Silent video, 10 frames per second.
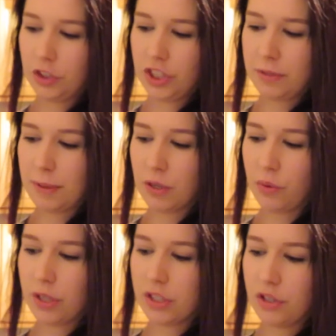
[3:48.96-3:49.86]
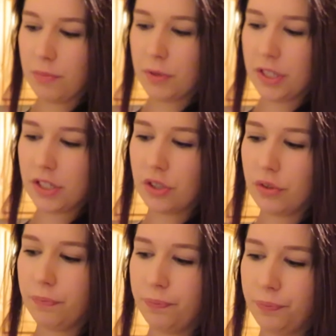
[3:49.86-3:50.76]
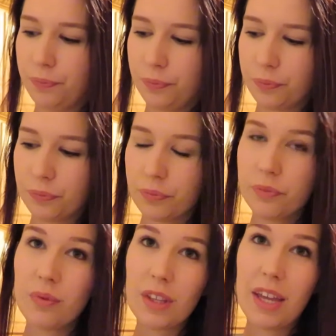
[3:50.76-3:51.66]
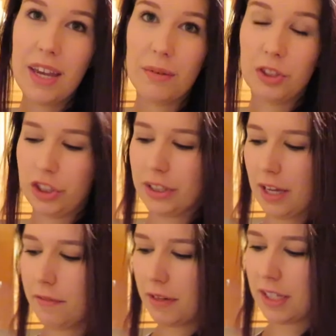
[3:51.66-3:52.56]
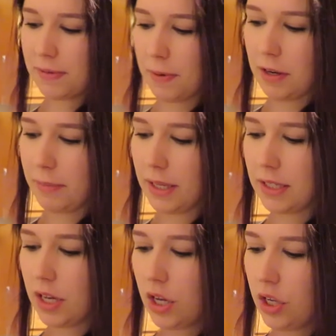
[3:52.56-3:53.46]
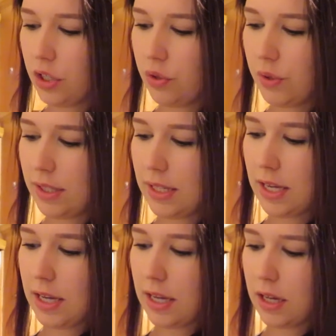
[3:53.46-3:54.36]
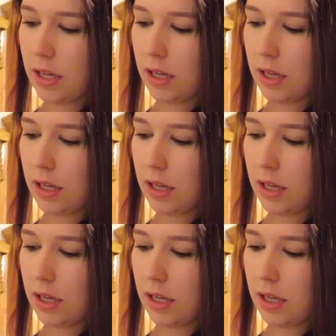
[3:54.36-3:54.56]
she's been going to preschool, and it was just kind of an experiment to see